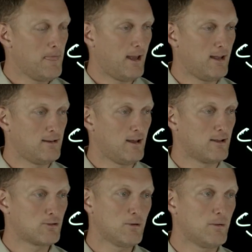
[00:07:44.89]
And
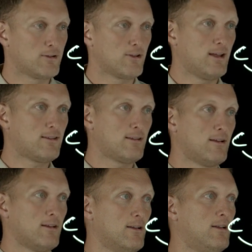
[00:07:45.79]
uh, so anyway, so that's
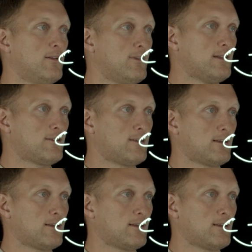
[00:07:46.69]
uh, that's